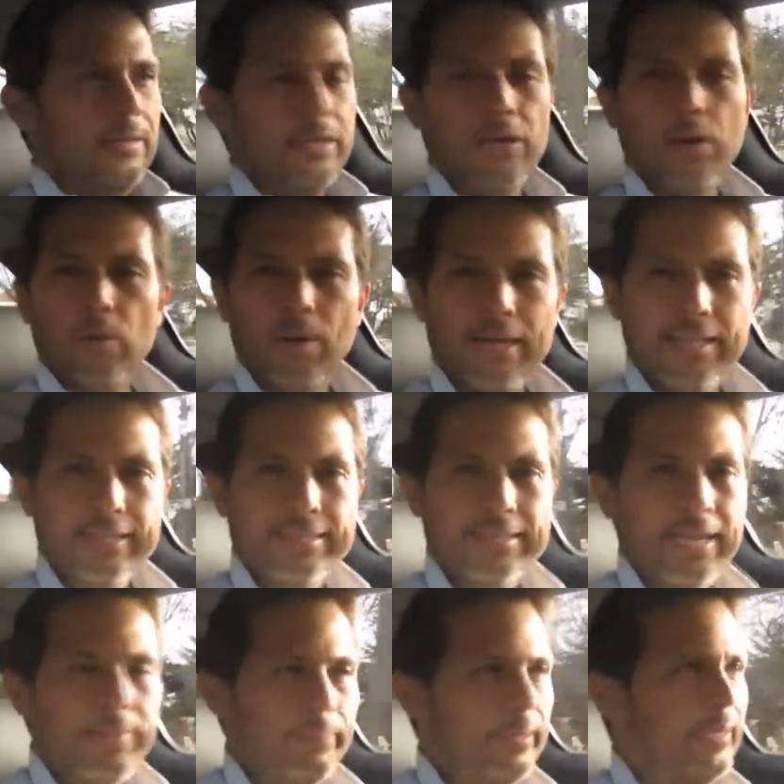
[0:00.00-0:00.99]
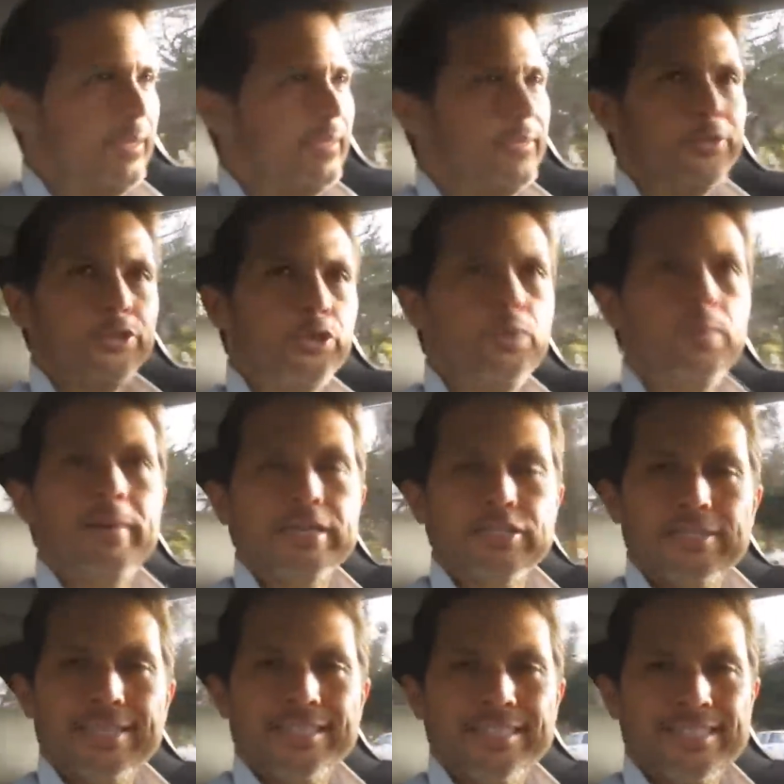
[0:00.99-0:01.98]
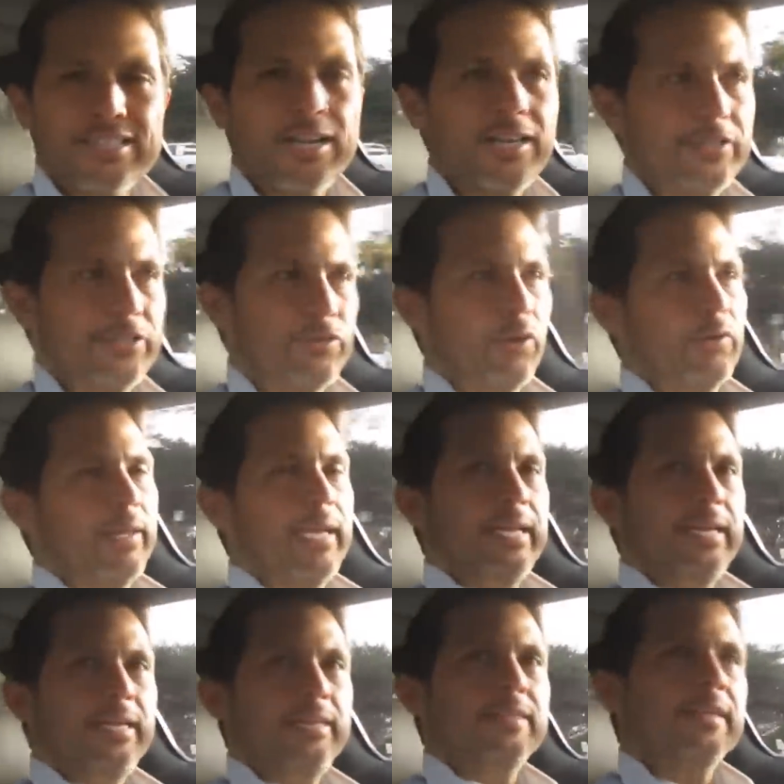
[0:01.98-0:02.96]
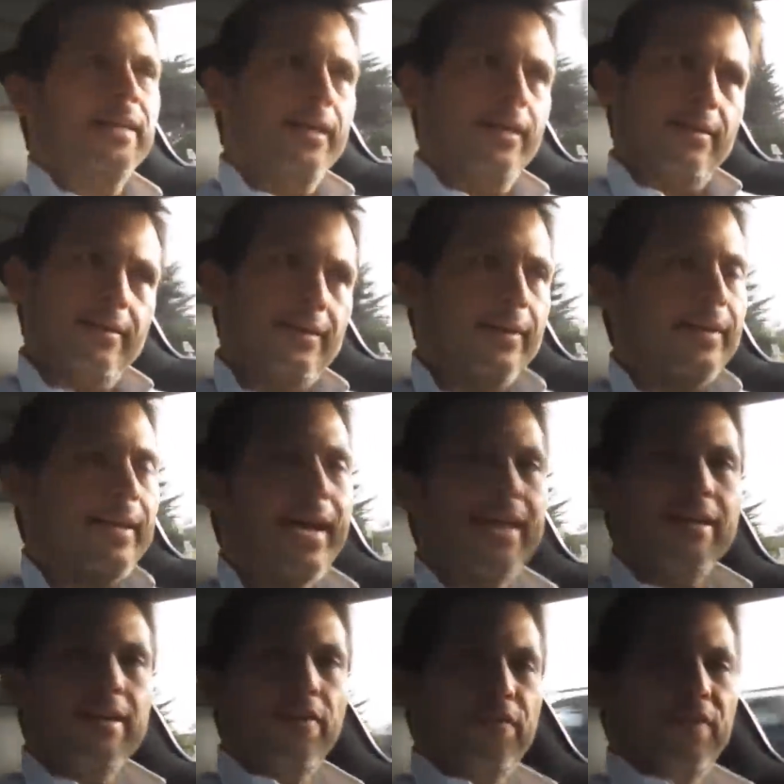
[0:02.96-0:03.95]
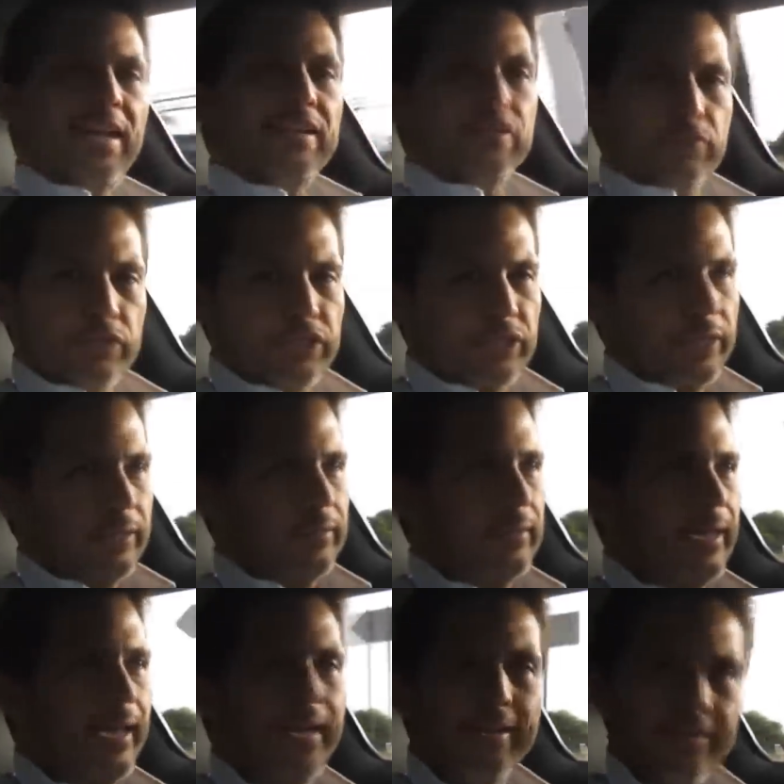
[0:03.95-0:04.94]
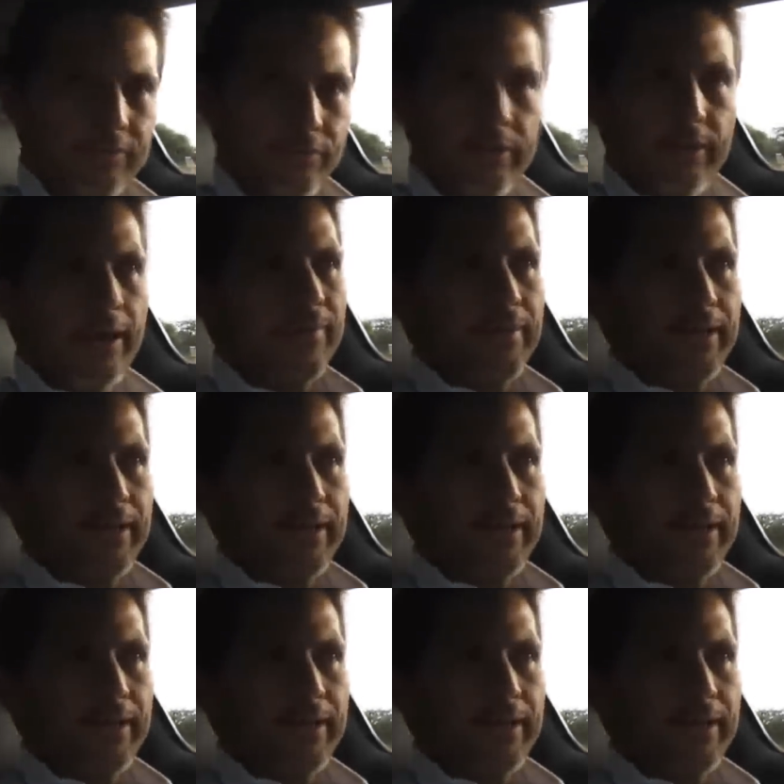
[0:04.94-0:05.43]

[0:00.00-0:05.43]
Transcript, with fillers: You know why that's happening? Too much testosterone, ladies. Not enough estrogen, okay? Because when you